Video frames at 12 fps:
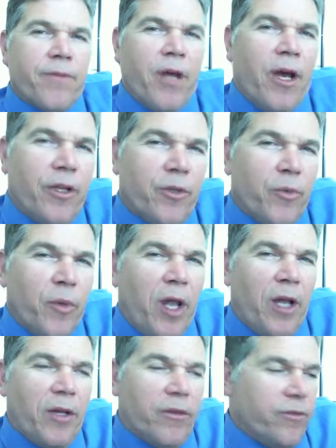I do a
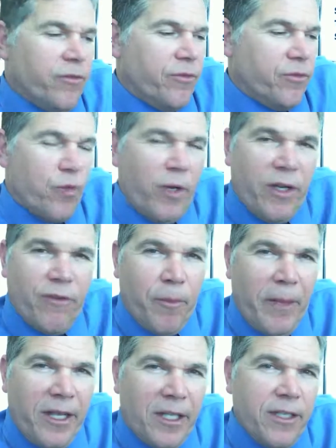lot of training
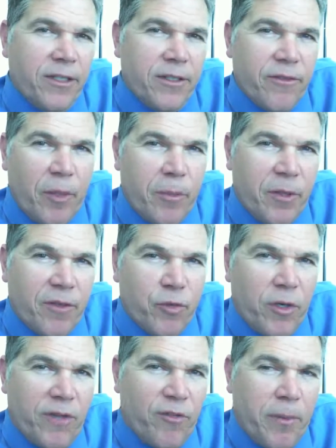for Bentley and developing of
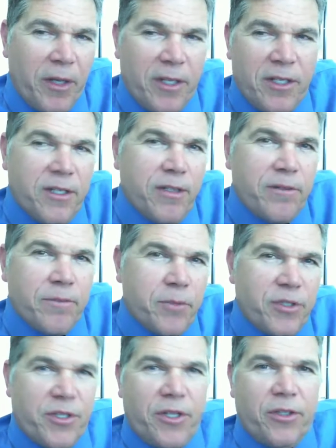training for Bentley, in
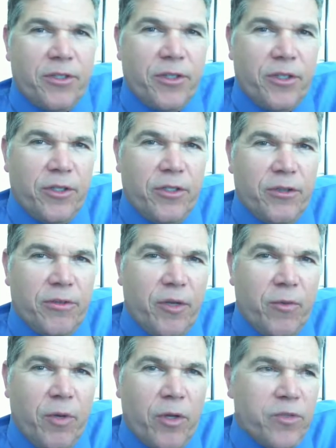particular
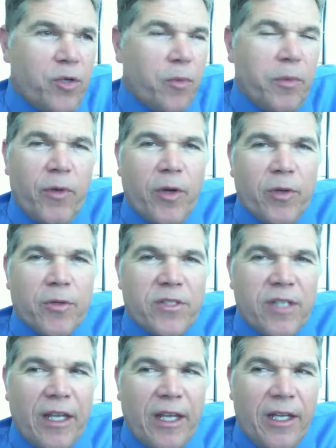inroads,
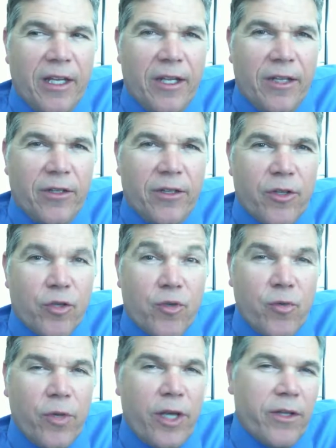OpenRoads, and
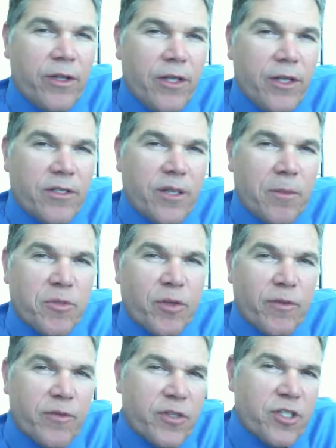SUDA, the
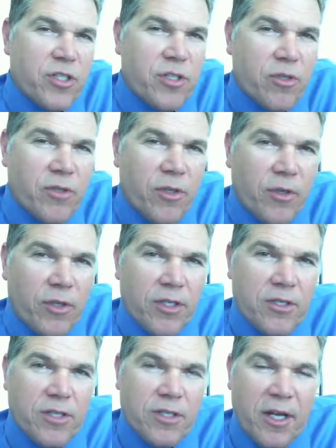Subsurface
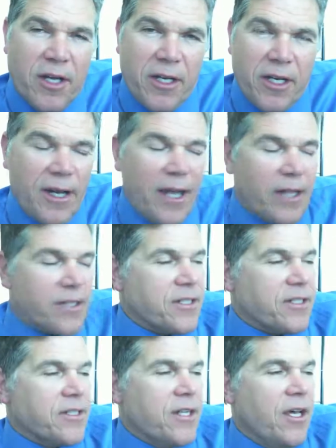Utilities Design and
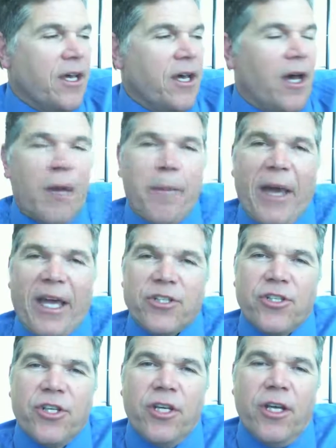Analysis
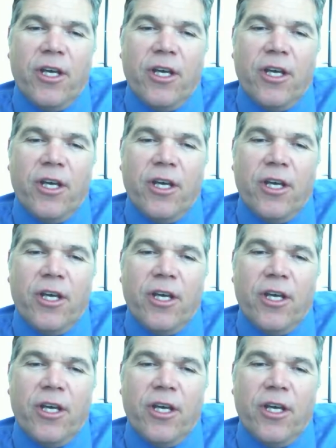package.